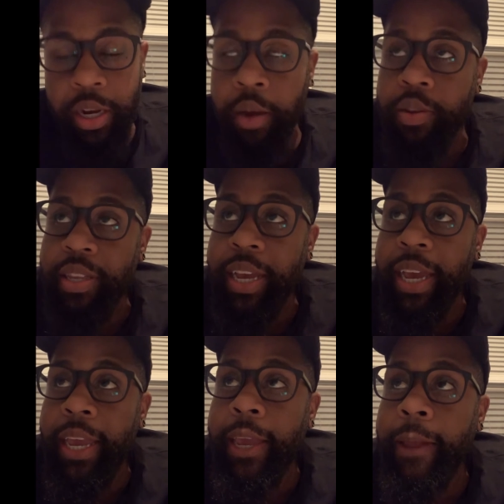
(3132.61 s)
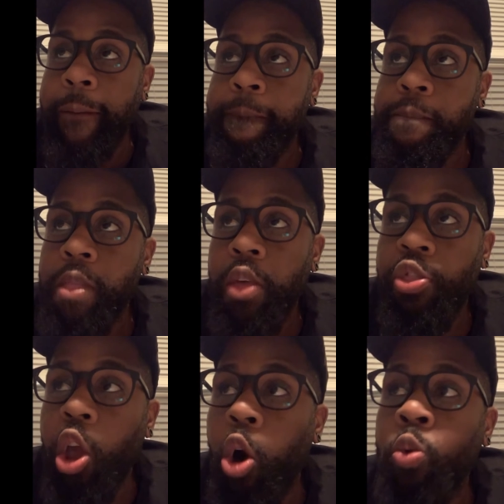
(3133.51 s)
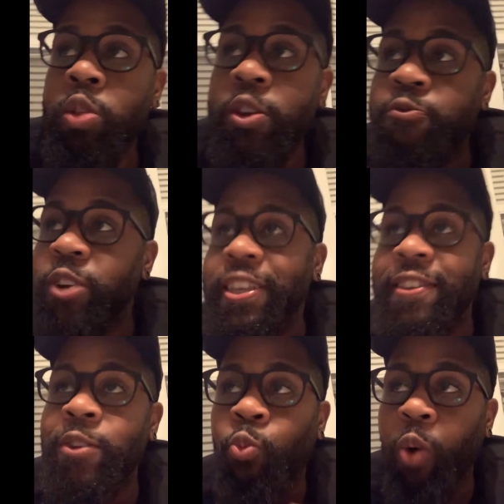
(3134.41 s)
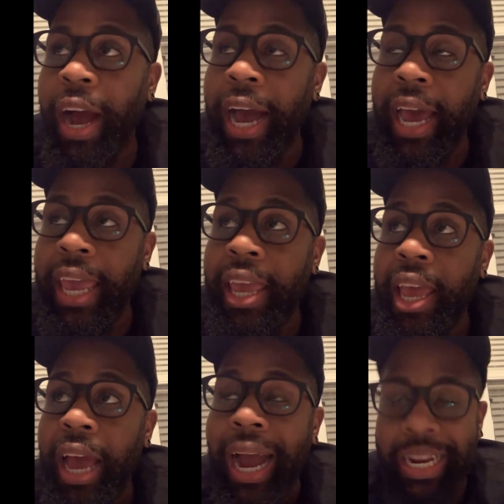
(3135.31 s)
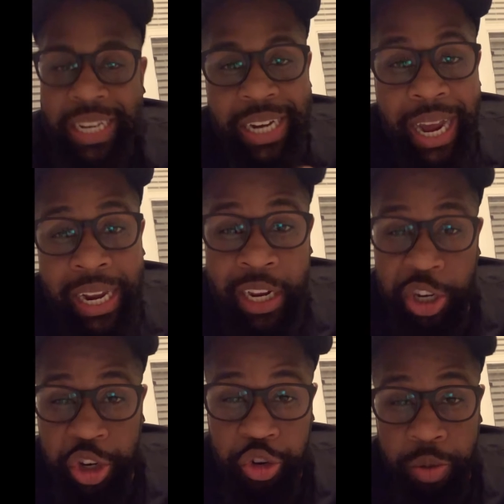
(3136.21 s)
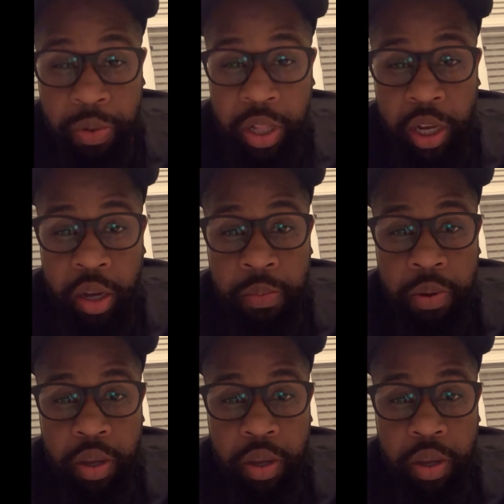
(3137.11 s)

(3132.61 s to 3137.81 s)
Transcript: And I was like, the only reason why I shot it in a strip club